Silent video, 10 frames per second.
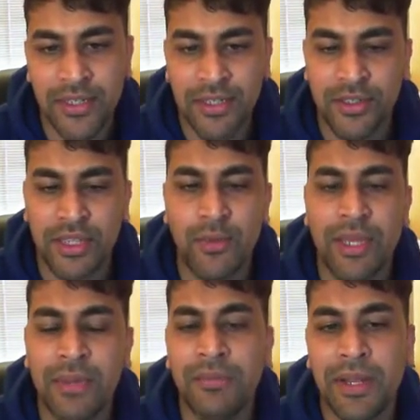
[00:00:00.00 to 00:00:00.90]
so that we
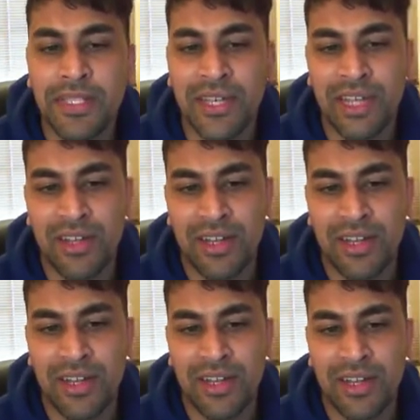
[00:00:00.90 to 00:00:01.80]
can print out our
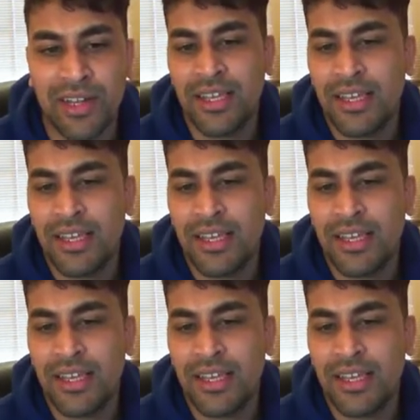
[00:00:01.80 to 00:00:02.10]
linked list